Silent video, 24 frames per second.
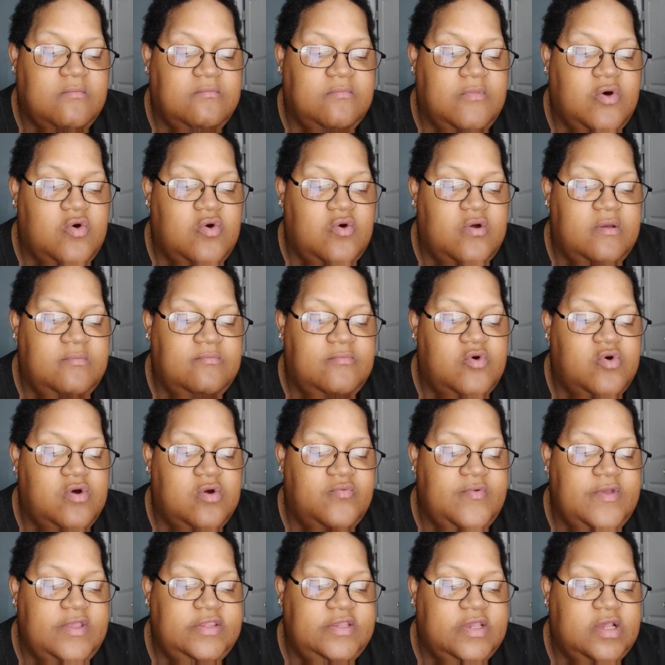More and
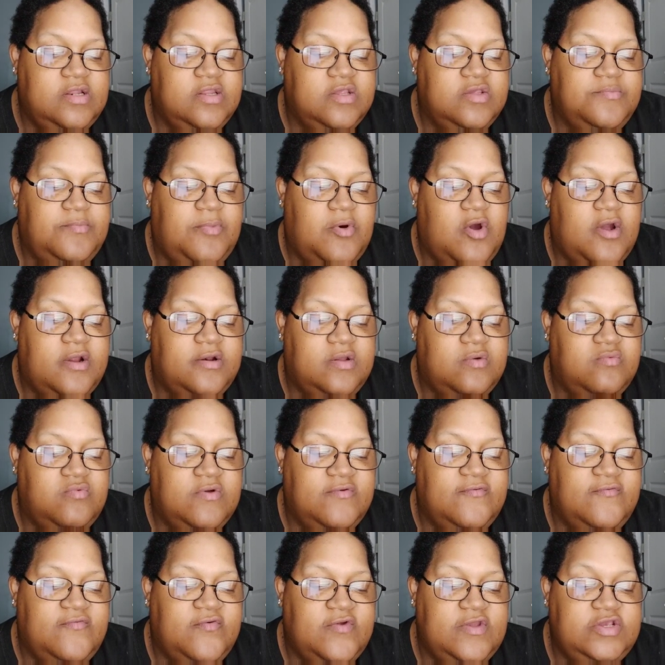more retailers partner
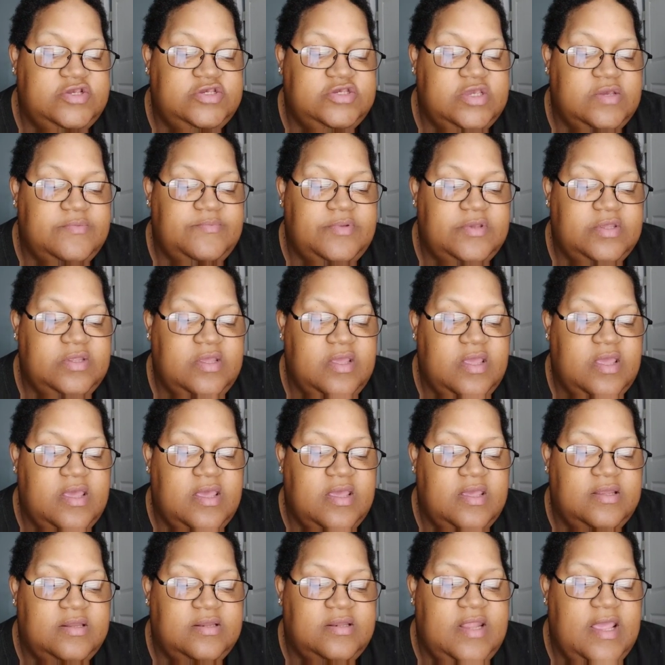with Free Shipping
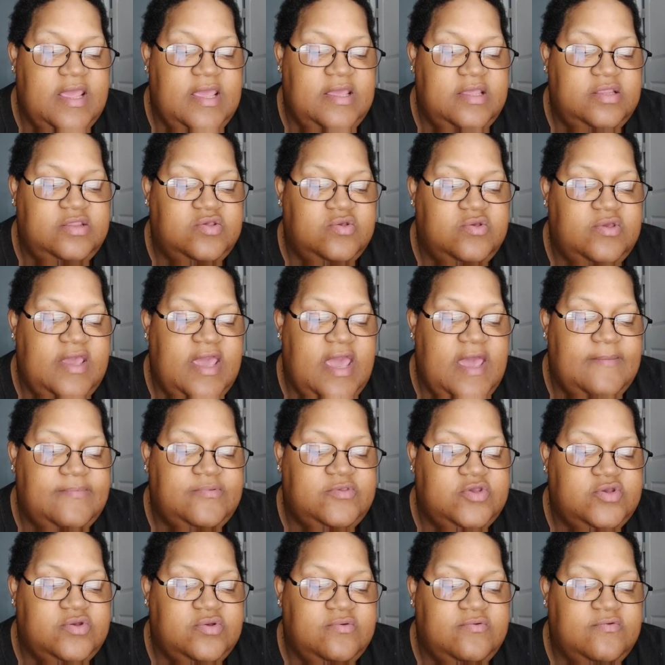Day to
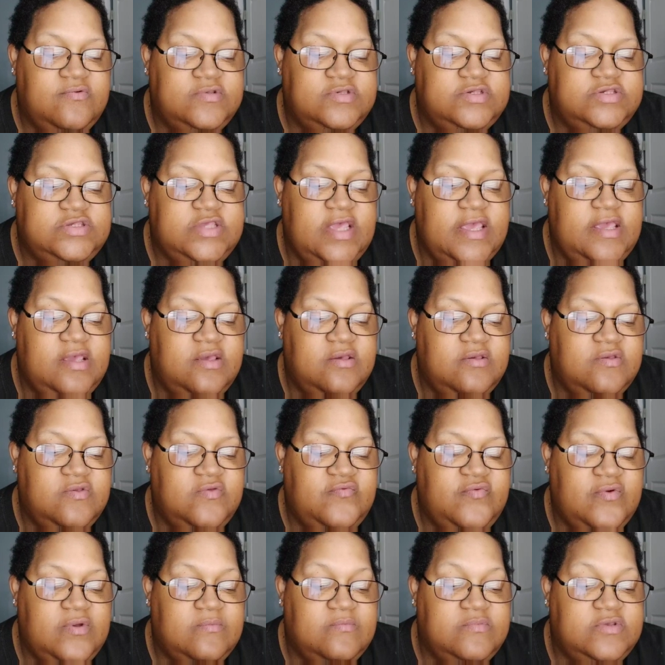capture
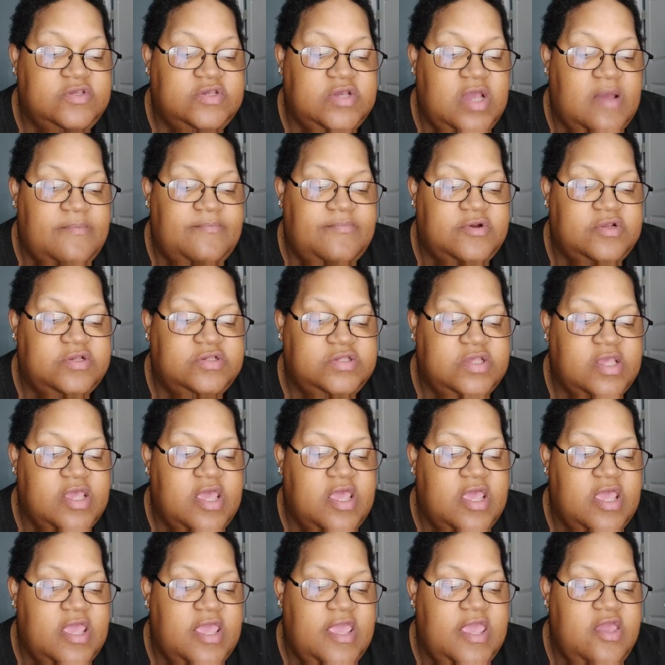sales from shoppers
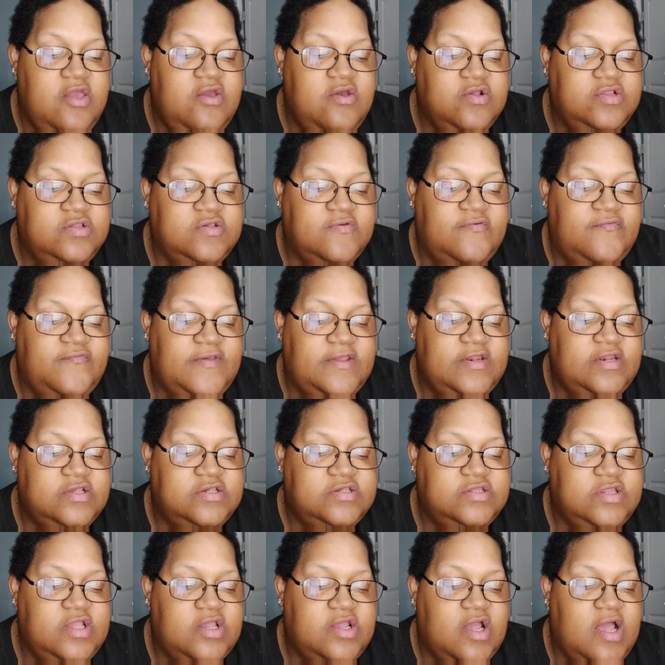eager to
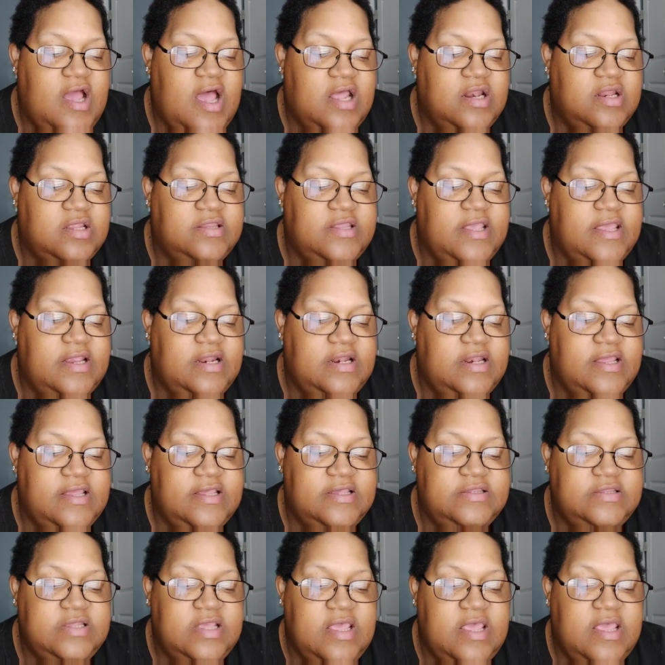finish their holiday
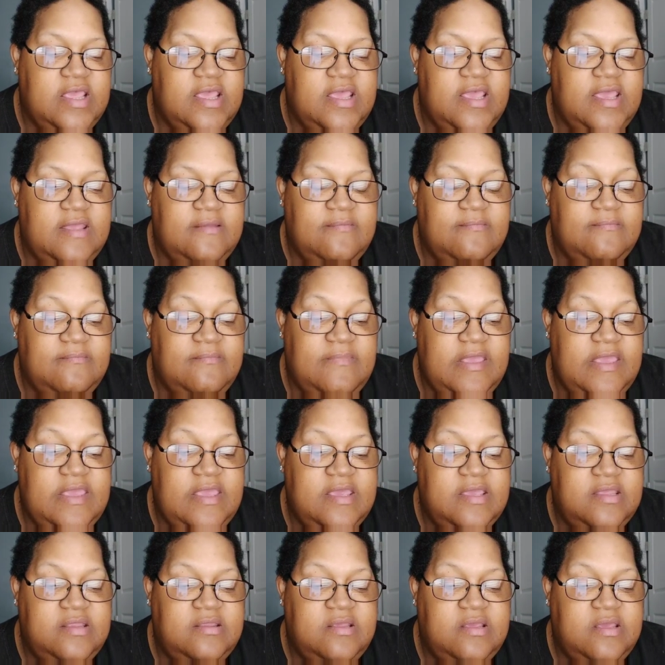list in
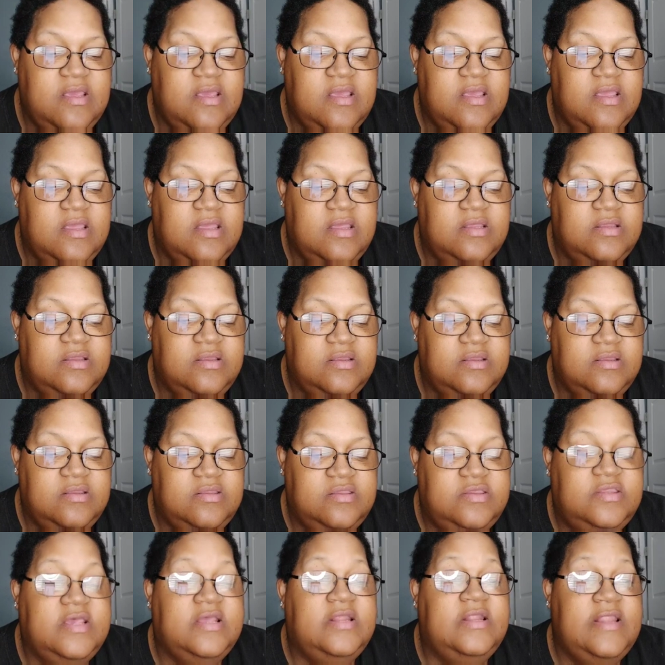mid
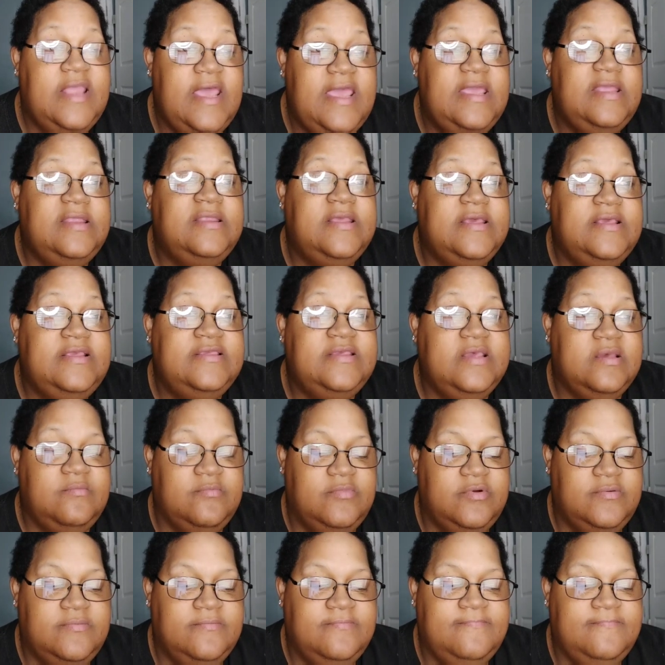to late December.